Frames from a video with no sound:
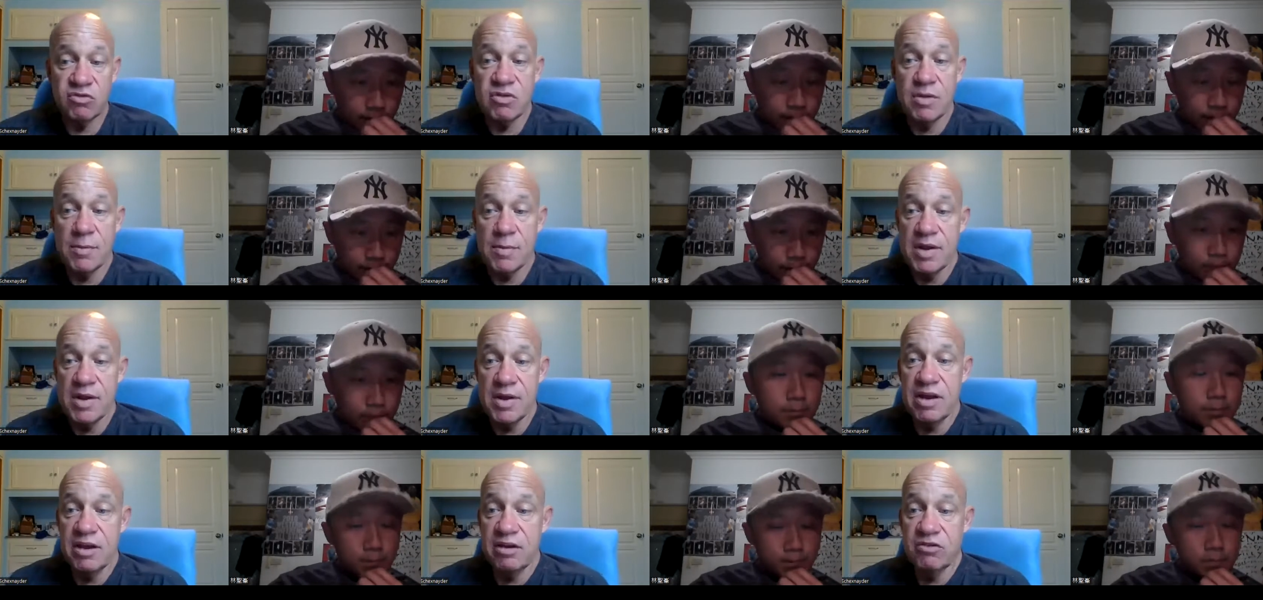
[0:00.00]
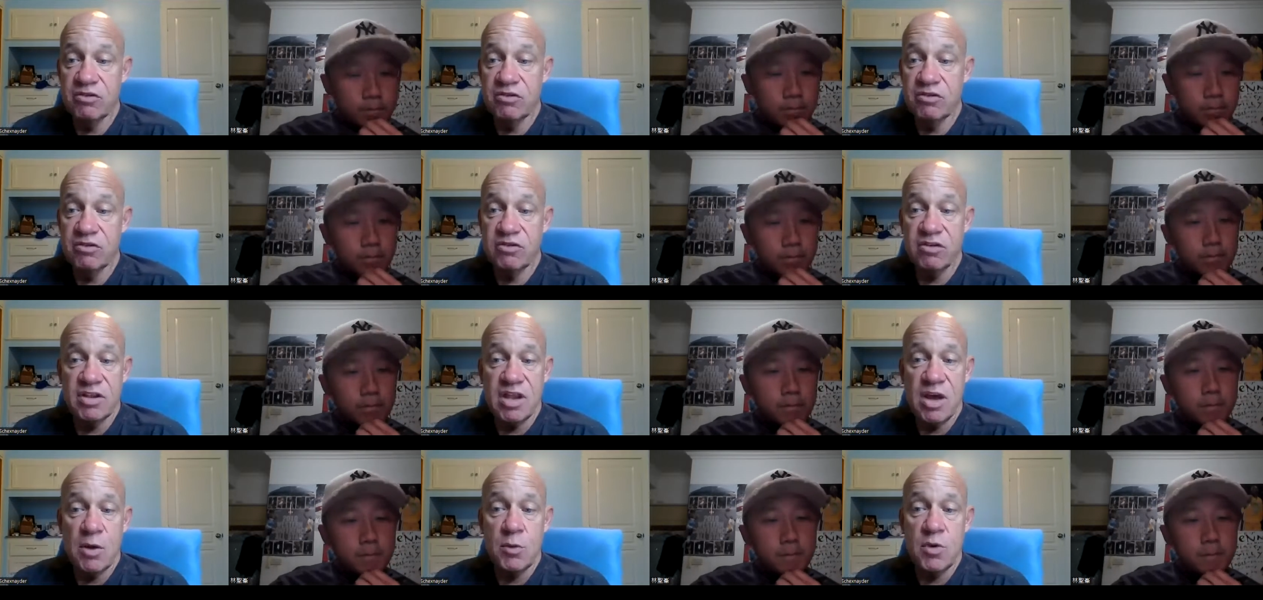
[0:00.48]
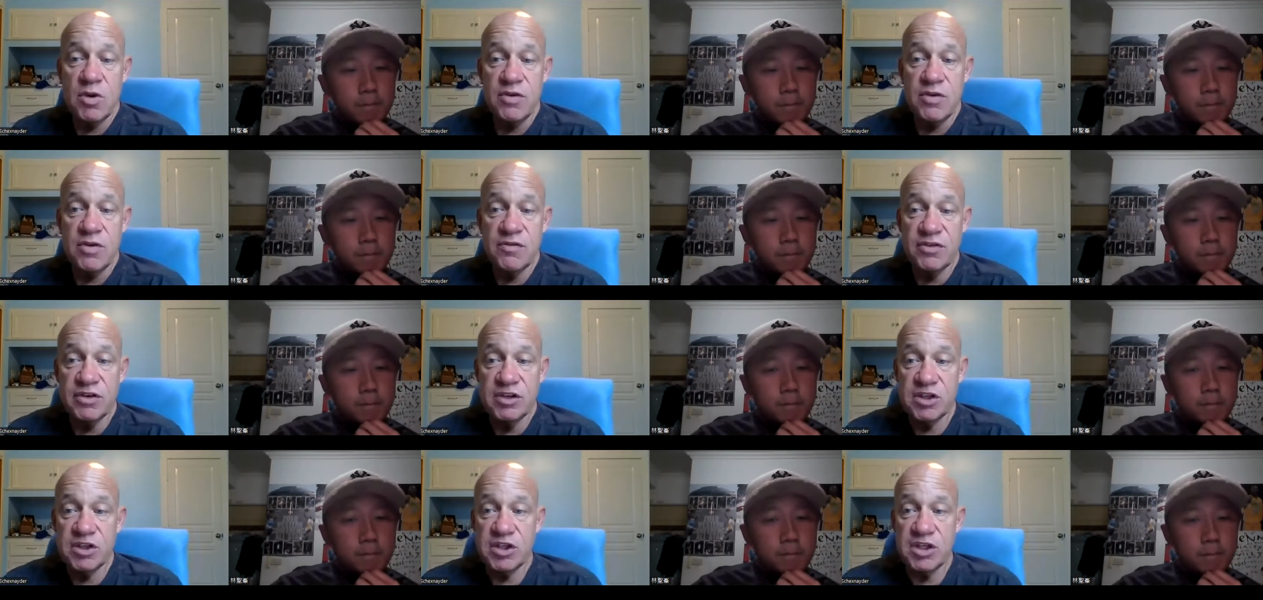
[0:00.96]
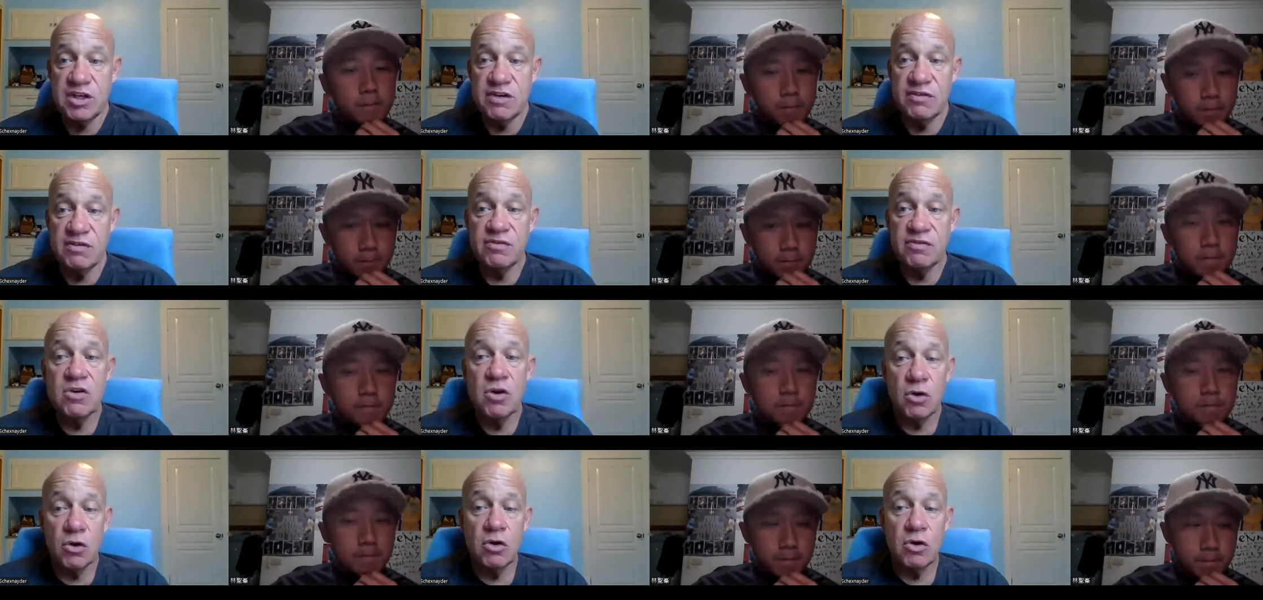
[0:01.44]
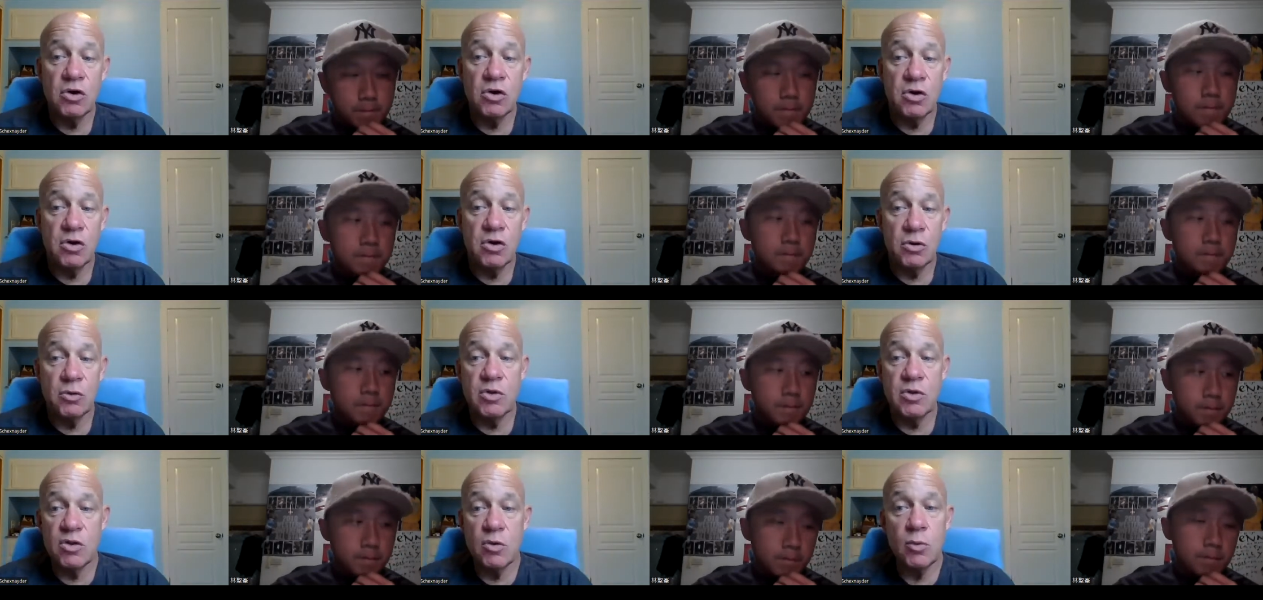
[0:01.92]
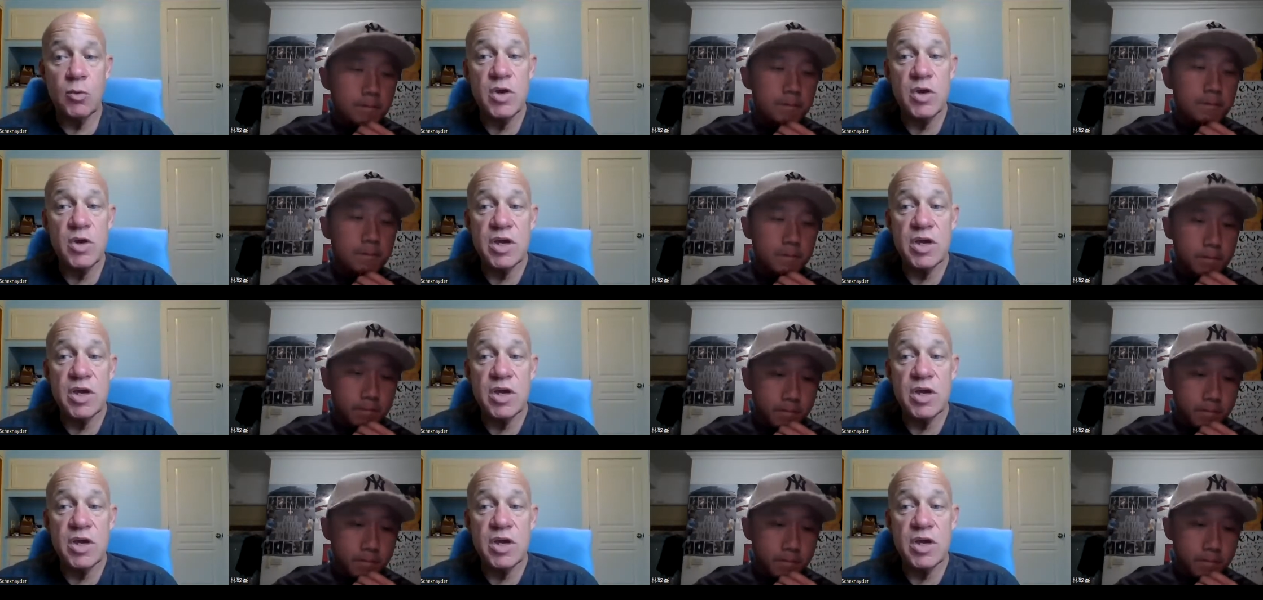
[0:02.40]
Speaker 1: stimulation that we've achieved earlier in the week.